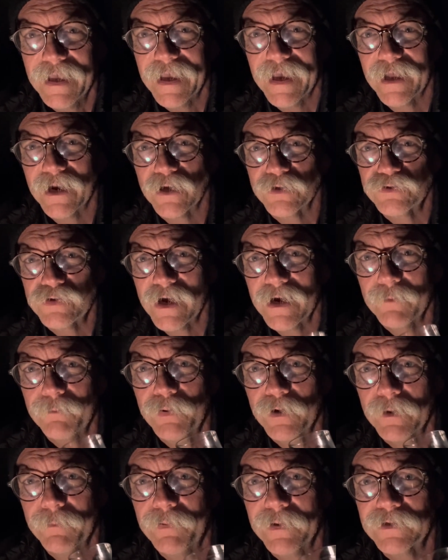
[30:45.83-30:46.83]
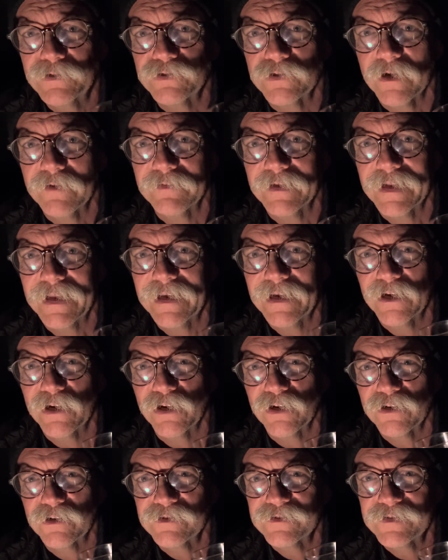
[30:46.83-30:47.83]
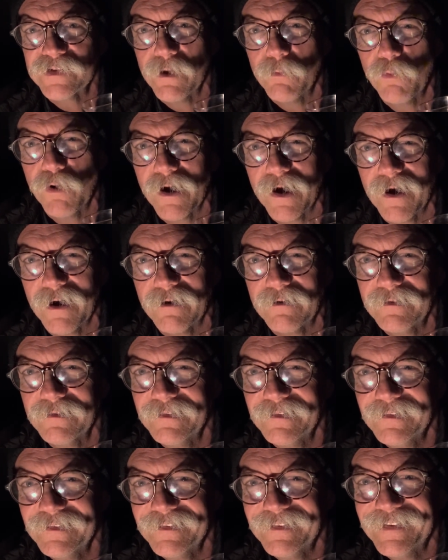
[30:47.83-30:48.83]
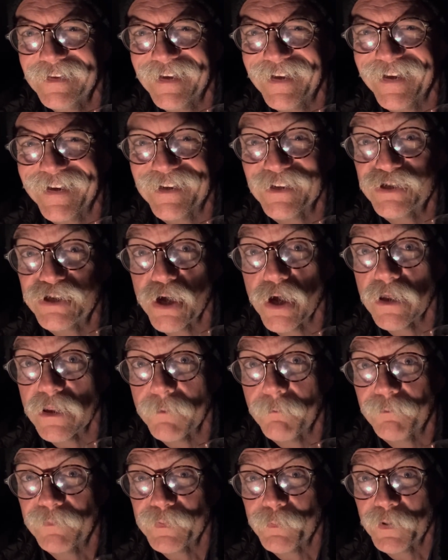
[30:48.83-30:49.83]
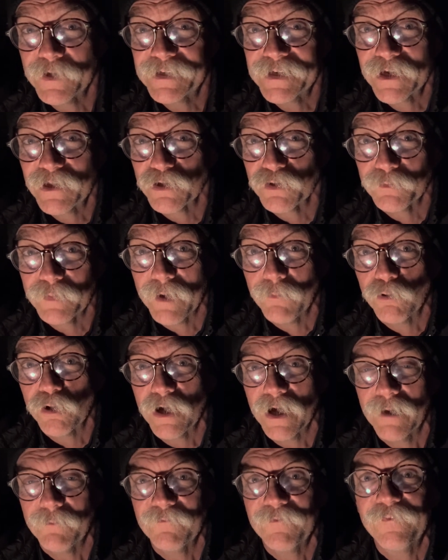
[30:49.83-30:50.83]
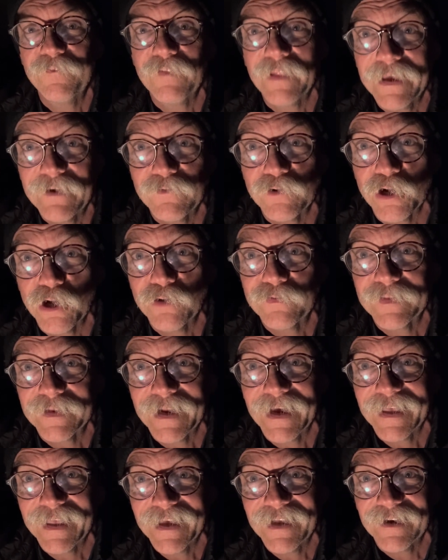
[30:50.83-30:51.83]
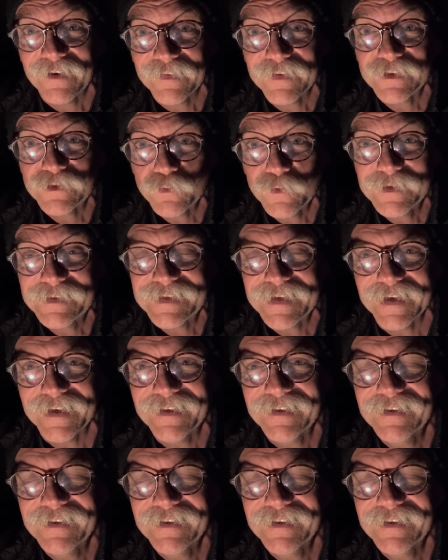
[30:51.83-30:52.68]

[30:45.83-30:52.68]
And I'll try to put a picture of it here somewhere to show you the particular bubblegum flavor note that I get on this whiskey.